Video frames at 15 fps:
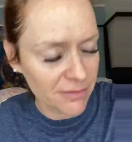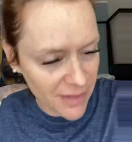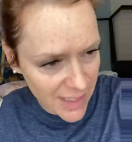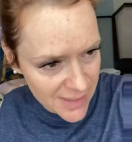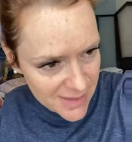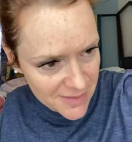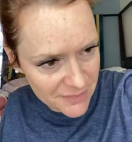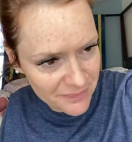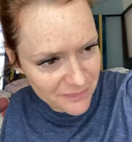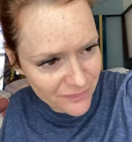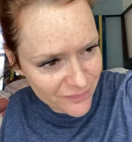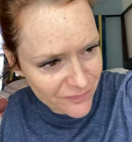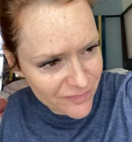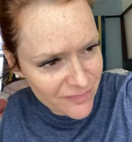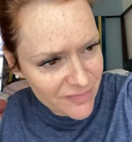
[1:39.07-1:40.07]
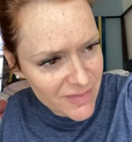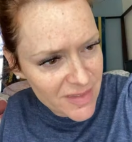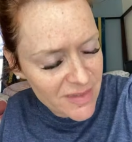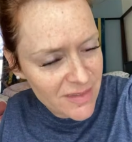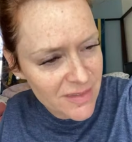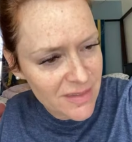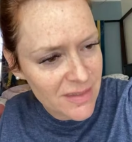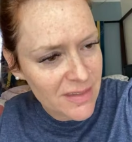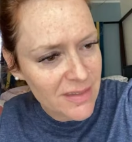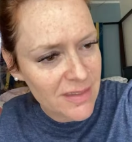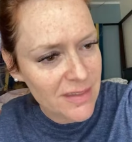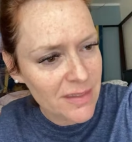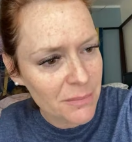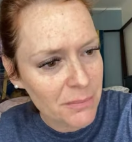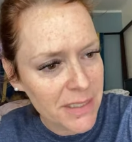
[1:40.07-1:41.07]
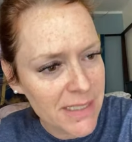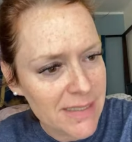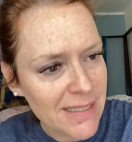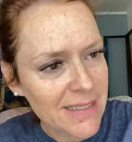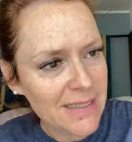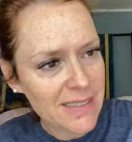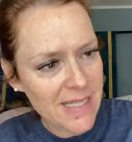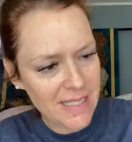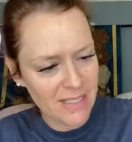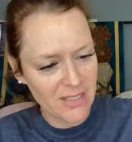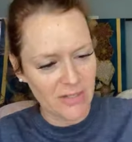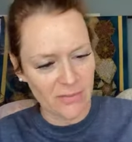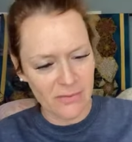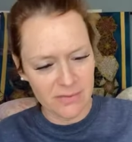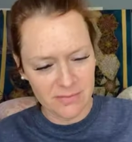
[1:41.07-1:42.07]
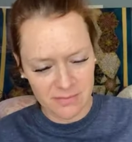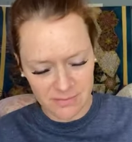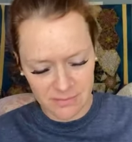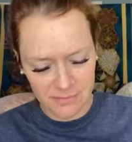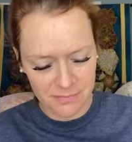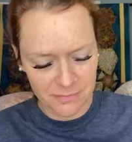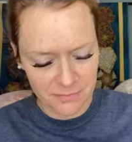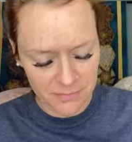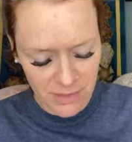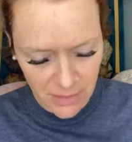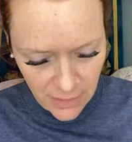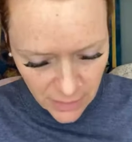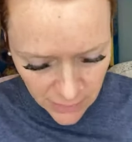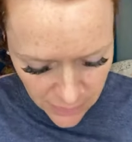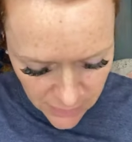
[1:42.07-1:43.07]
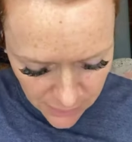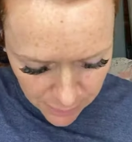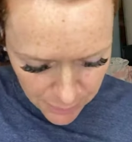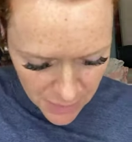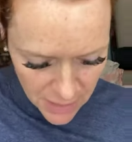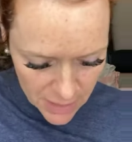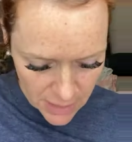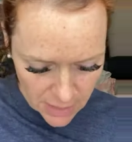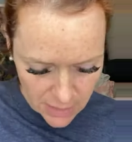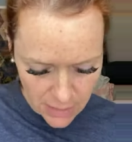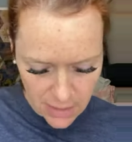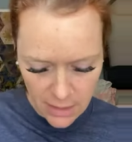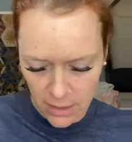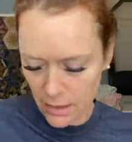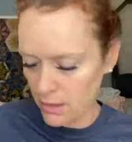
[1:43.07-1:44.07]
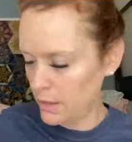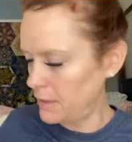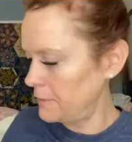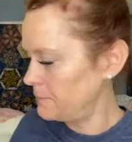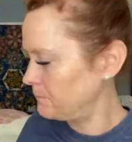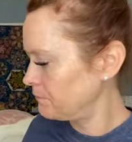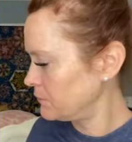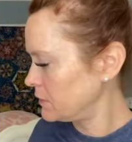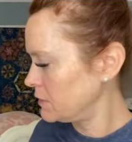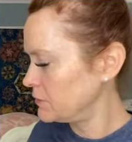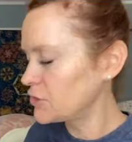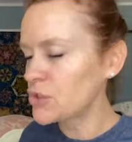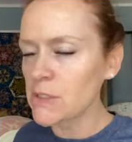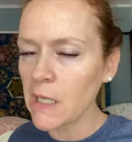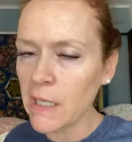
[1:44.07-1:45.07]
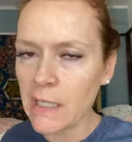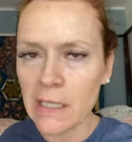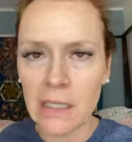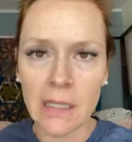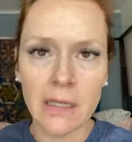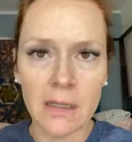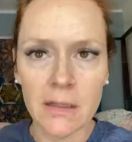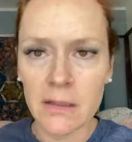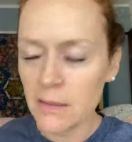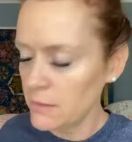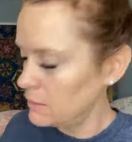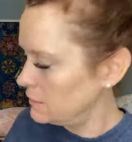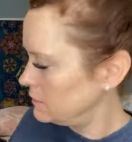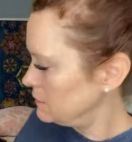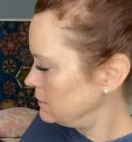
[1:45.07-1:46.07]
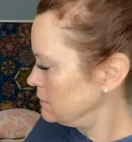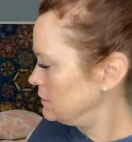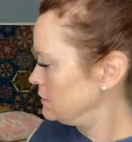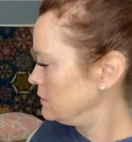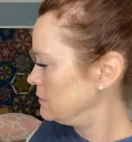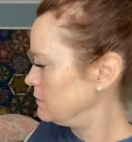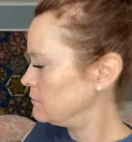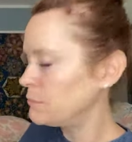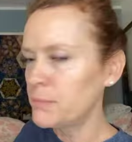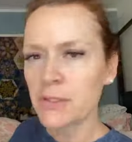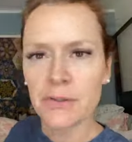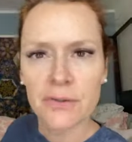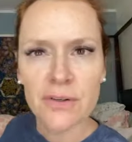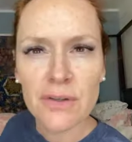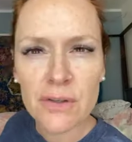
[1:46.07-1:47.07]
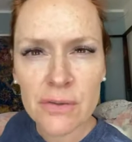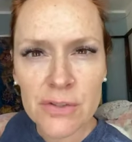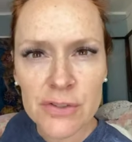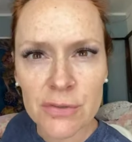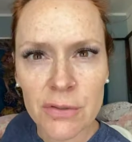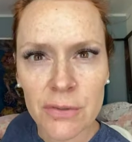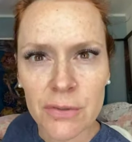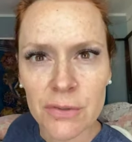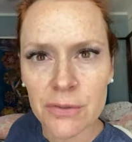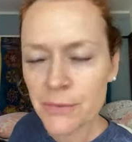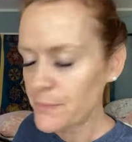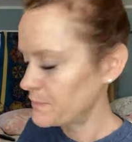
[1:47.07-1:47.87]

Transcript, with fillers: guys. Please and thank you. All right, let's pick a shiny but neutral